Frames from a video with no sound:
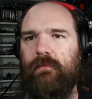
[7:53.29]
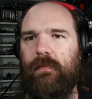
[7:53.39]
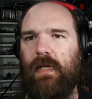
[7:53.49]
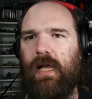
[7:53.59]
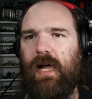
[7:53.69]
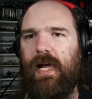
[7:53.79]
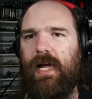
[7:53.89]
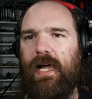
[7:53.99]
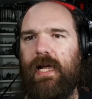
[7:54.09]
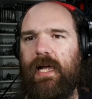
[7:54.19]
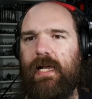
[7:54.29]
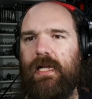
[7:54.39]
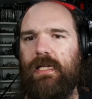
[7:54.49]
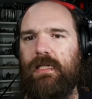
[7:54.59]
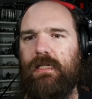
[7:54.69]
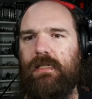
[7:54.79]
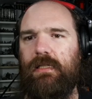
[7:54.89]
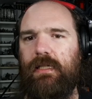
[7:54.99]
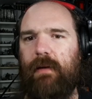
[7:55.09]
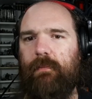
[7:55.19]
And
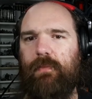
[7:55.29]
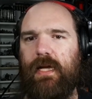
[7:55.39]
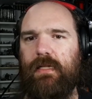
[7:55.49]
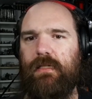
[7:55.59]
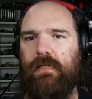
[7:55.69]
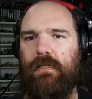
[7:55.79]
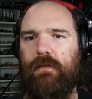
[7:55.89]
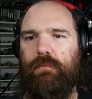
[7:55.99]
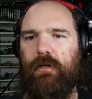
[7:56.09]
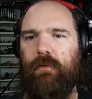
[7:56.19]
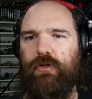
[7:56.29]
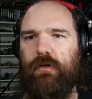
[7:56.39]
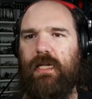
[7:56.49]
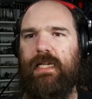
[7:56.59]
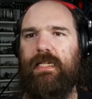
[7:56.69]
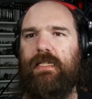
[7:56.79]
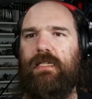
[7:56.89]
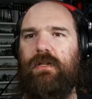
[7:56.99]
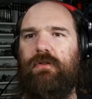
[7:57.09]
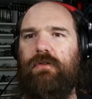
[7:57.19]
yep, that's pretty much all I needed to
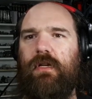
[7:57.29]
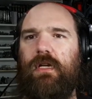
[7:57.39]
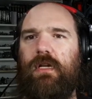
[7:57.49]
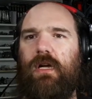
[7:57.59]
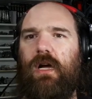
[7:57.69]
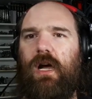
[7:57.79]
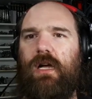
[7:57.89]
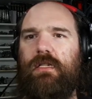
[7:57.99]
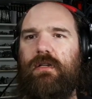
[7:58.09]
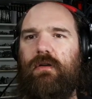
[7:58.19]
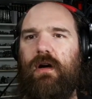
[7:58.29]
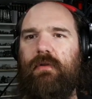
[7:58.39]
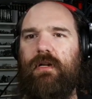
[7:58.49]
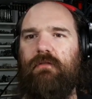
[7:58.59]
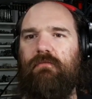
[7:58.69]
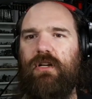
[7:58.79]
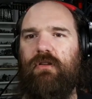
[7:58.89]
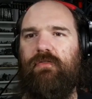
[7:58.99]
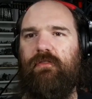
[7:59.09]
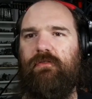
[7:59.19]
do. So I'm going to run off
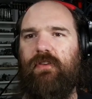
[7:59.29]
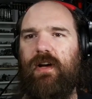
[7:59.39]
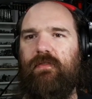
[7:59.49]
5 of